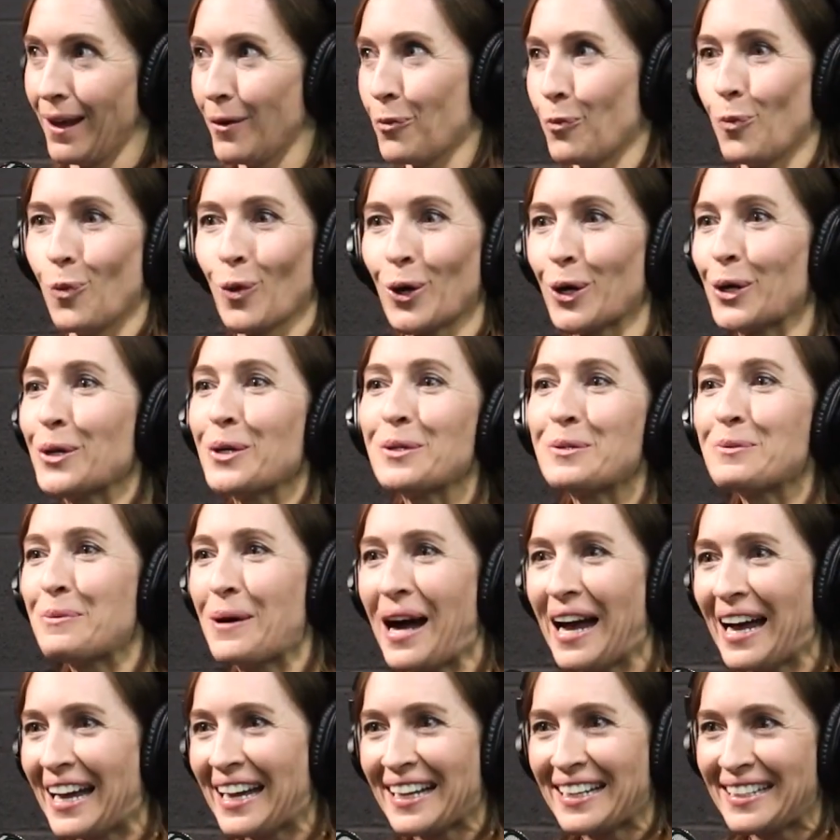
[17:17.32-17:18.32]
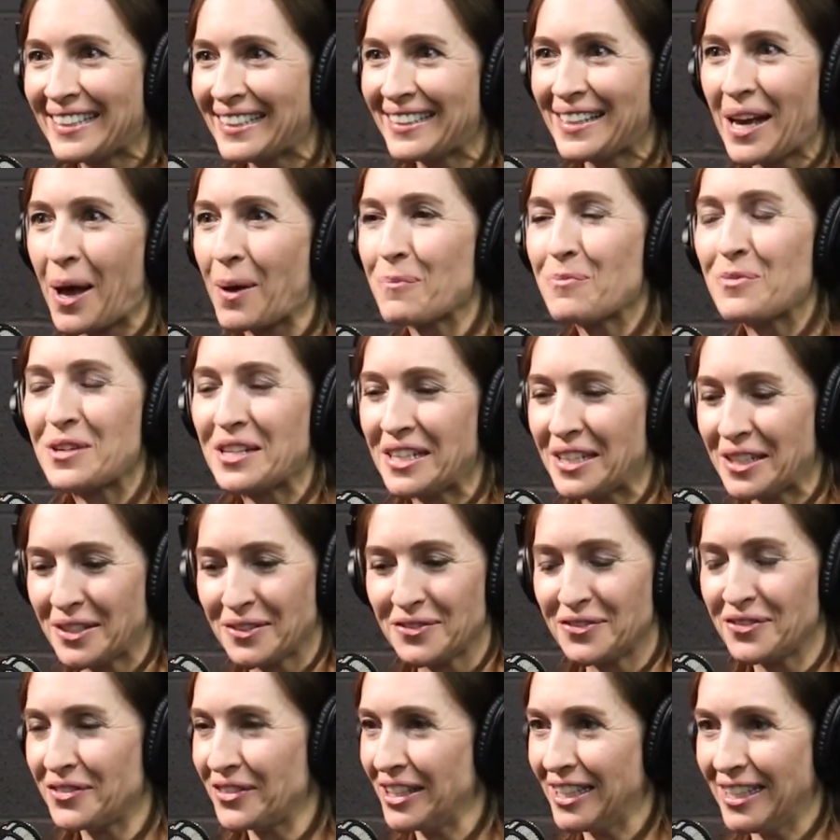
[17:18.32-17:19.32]
worldwide company
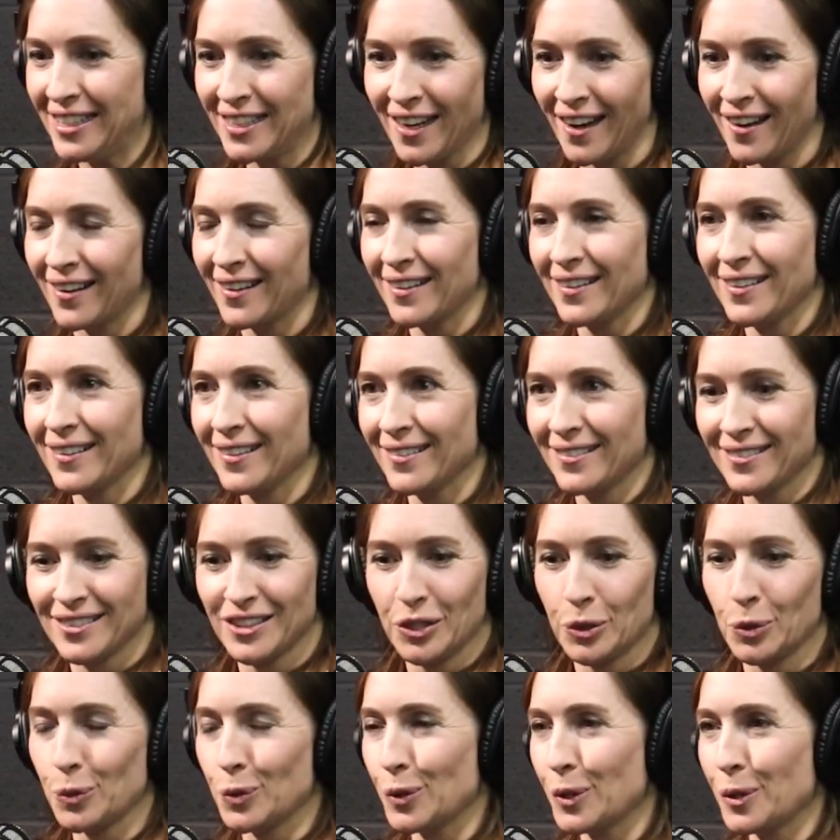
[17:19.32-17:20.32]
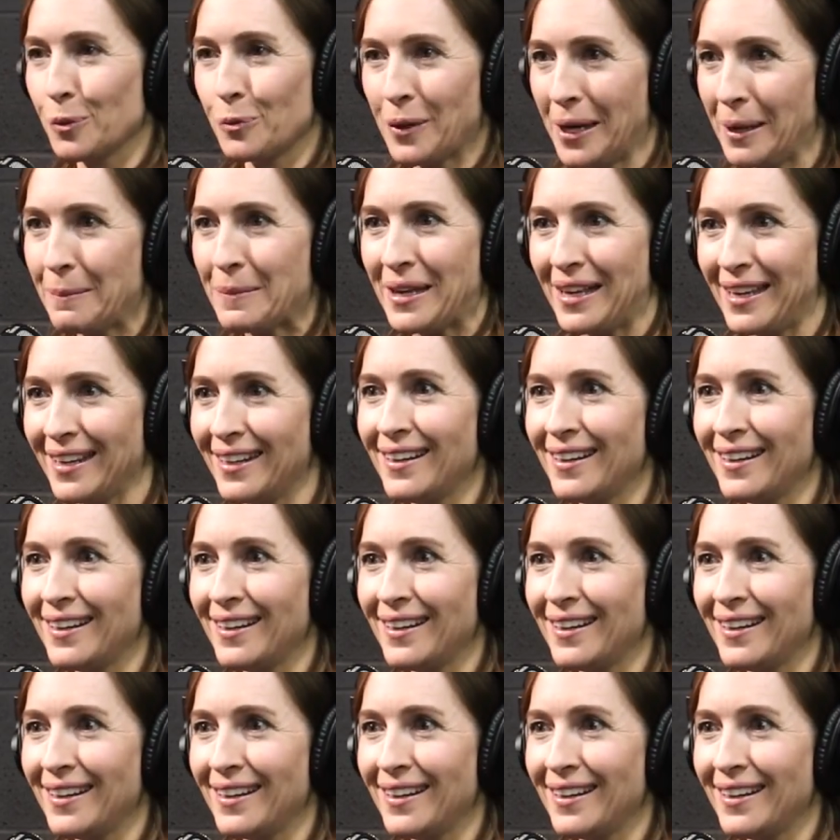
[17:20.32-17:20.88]
of young, cool women.